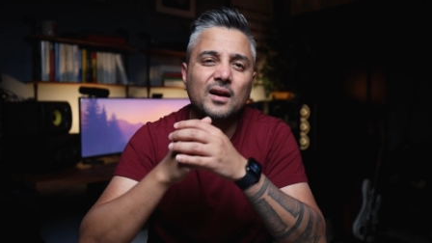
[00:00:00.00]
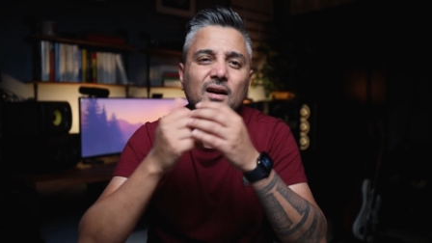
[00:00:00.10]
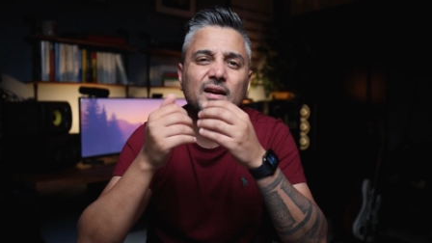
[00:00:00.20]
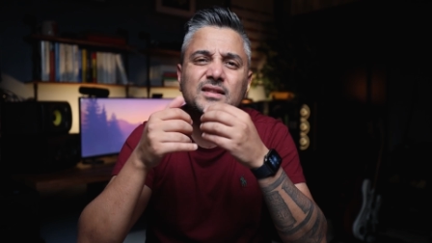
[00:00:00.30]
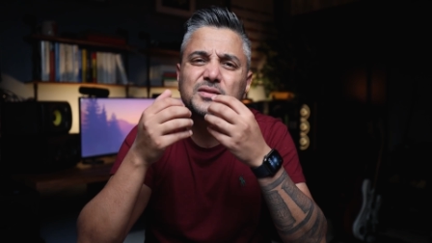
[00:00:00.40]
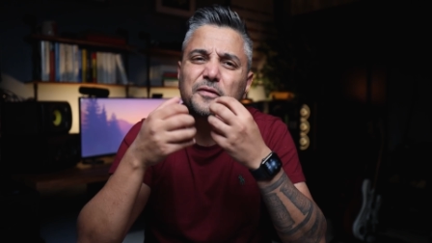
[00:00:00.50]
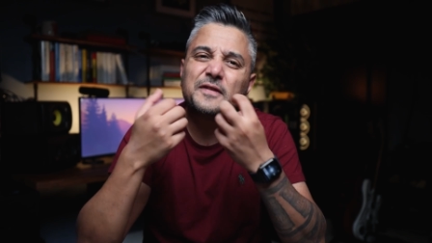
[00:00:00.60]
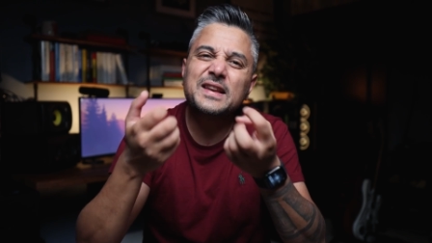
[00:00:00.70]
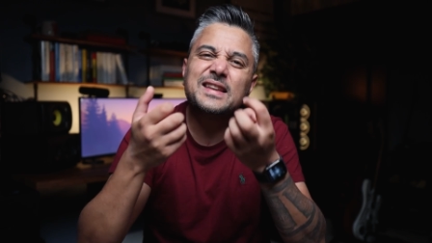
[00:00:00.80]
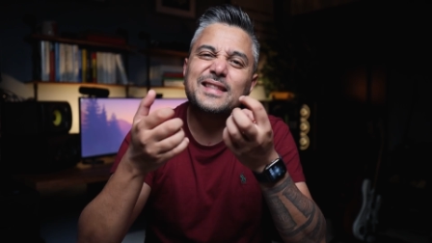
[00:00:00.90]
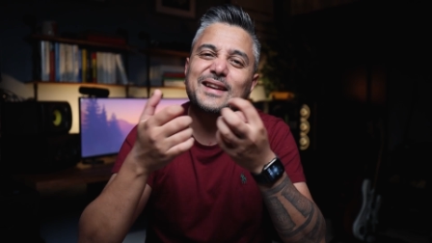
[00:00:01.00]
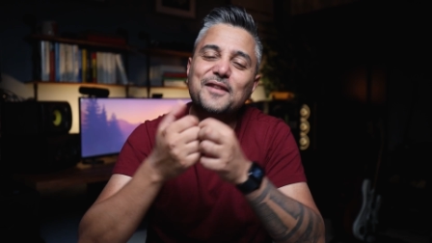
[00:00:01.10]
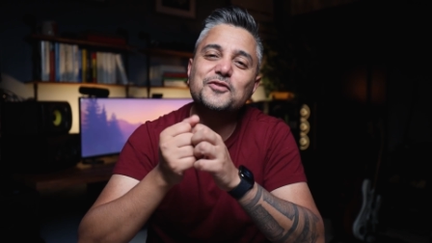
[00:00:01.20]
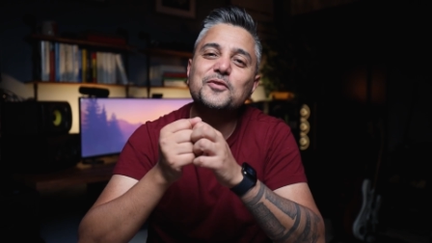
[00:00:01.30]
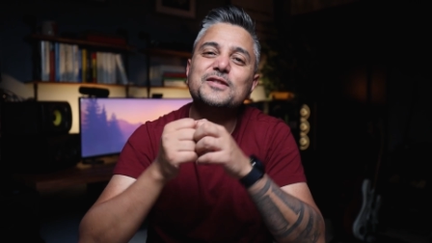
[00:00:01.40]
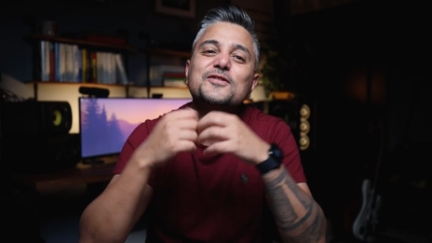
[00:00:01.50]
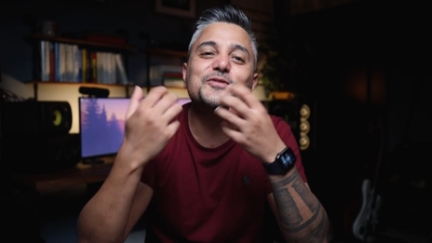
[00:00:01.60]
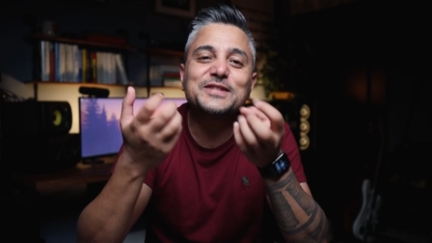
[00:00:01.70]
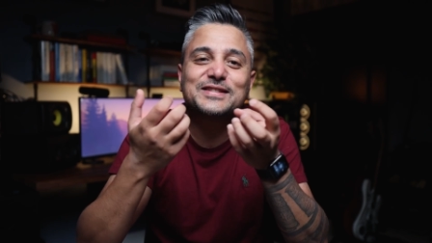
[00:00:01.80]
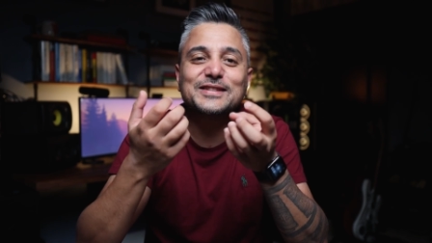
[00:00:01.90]
Uh, it's the feeling that everyone
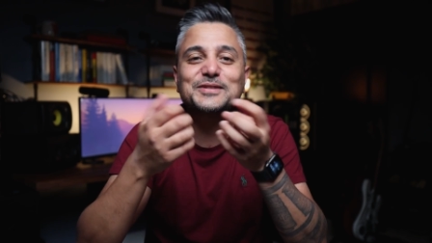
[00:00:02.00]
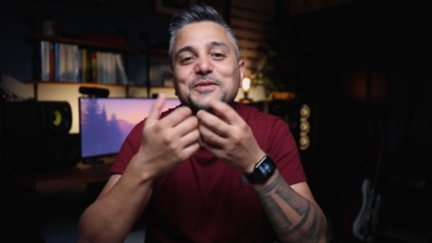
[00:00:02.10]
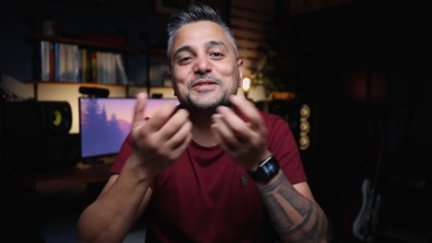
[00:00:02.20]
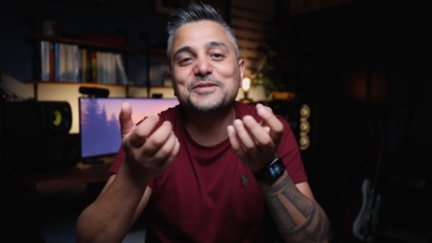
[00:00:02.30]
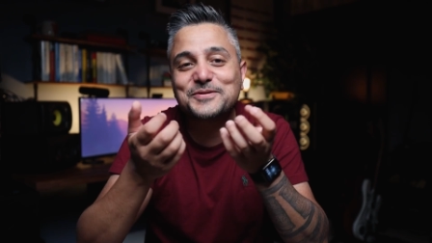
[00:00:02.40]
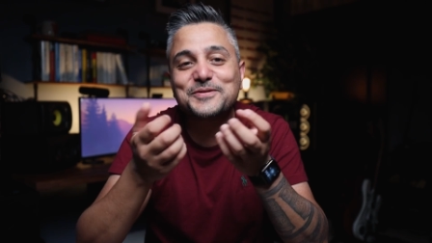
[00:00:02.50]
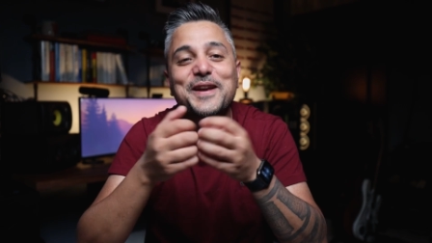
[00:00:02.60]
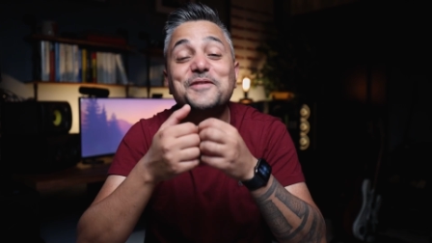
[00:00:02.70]
notices what you do,